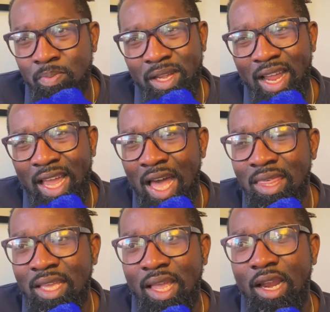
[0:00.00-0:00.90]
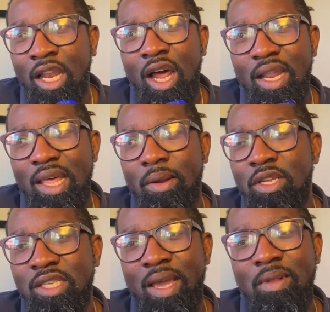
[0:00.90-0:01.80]
But I think that a lot of that
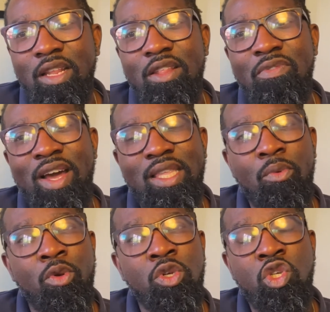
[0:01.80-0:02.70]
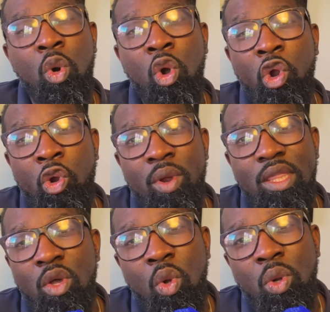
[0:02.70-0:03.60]
just came down to the fact that we were so
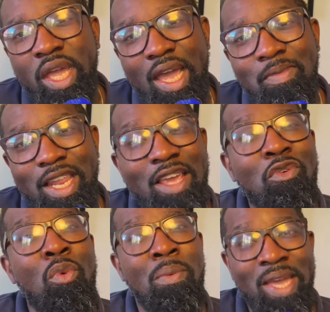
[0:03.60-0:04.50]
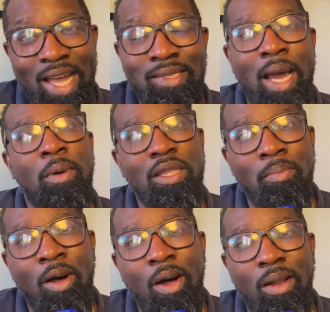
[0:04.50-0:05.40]
hurried the whole game that even when we had time on the
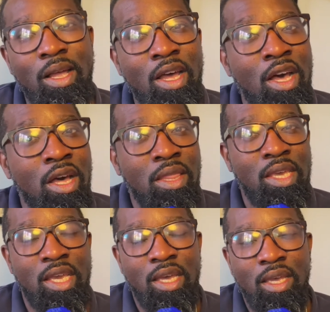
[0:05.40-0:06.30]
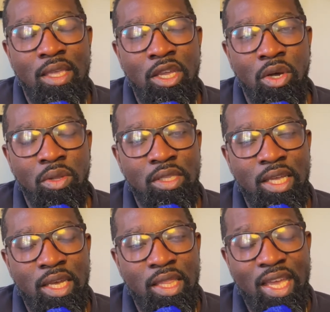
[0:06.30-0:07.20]
ball,
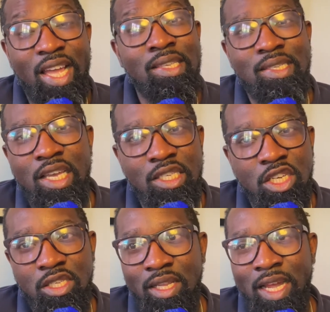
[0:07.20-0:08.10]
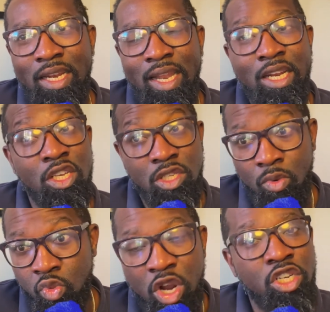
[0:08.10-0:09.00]
the instincts just led us to
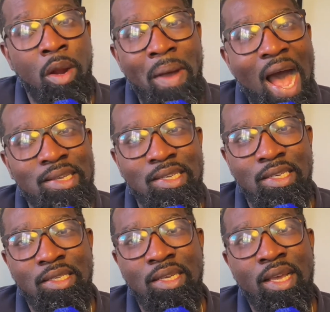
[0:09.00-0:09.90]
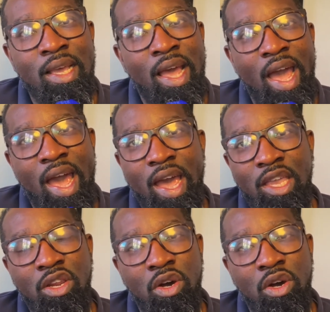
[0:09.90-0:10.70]
rush our passes, and